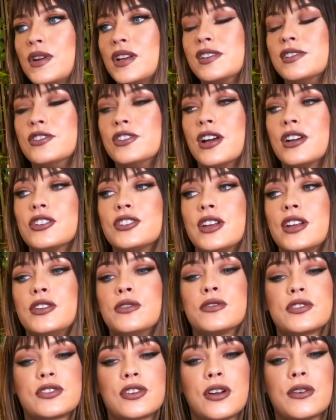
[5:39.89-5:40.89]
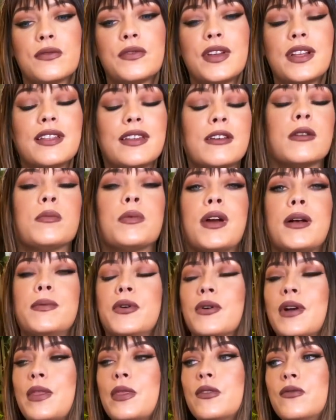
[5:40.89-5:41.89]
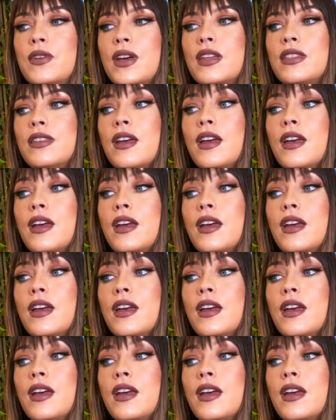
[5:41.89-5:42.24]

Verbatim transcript: a conjunction. You'll start feeling it probably around the 5th